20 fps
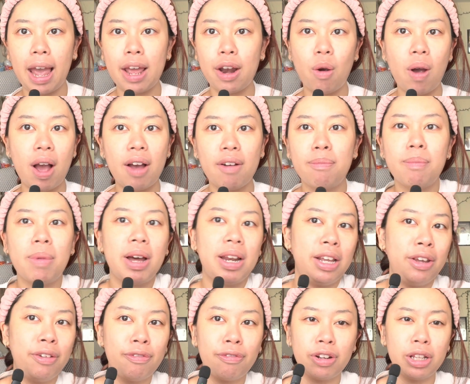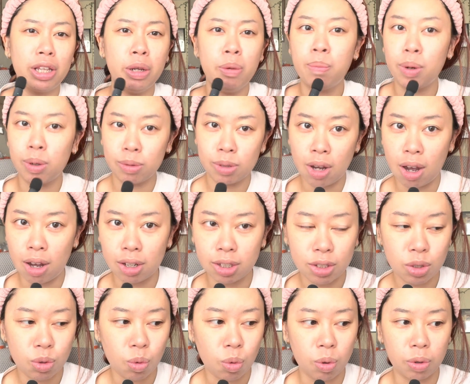I don't have money for like
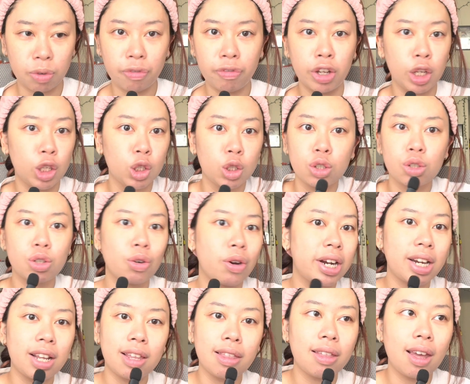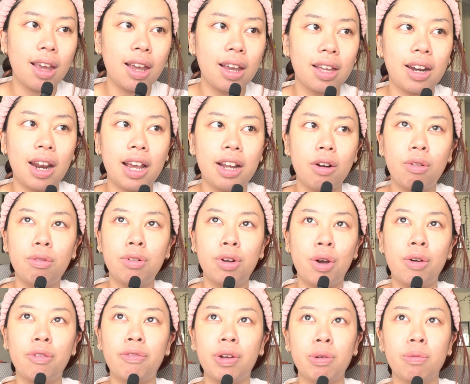Botox or fillers or anything, and I don't
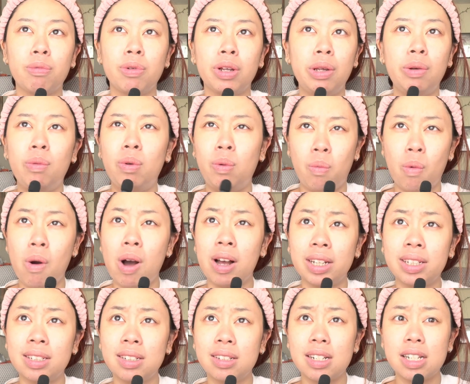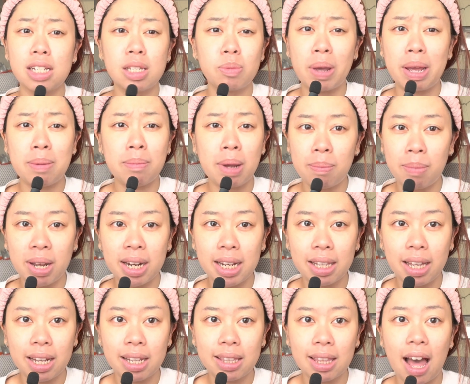know if I really would want to spend my money
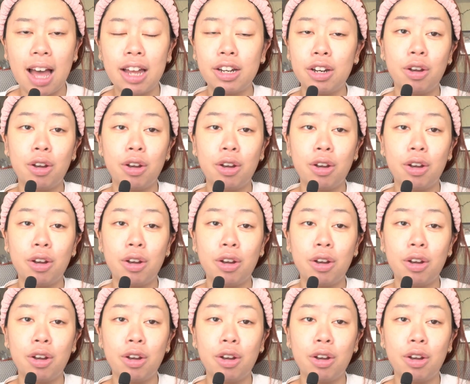like that.